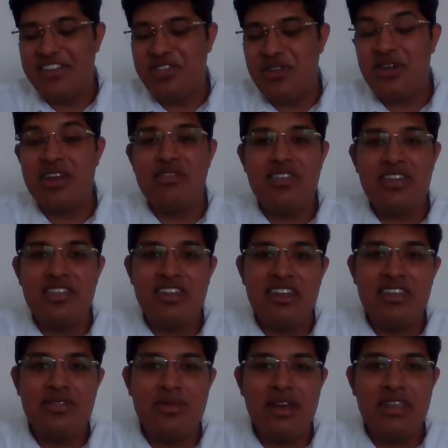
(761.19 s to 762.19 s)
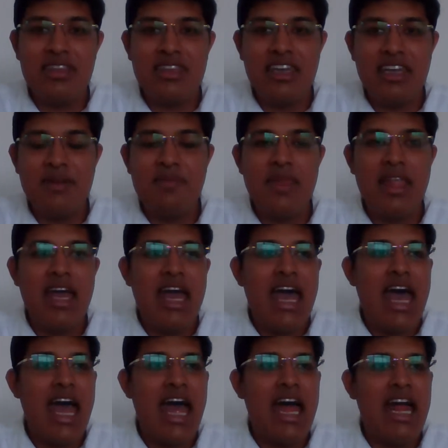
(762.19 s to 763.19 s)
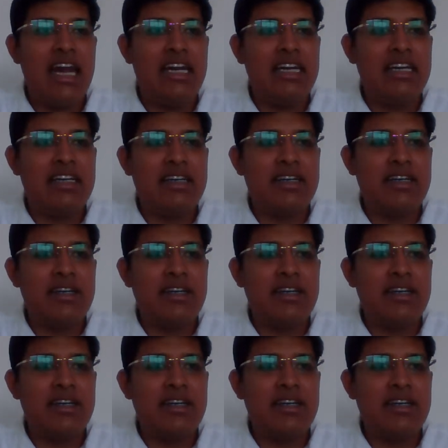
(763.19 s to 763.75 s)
So revision is one thing. And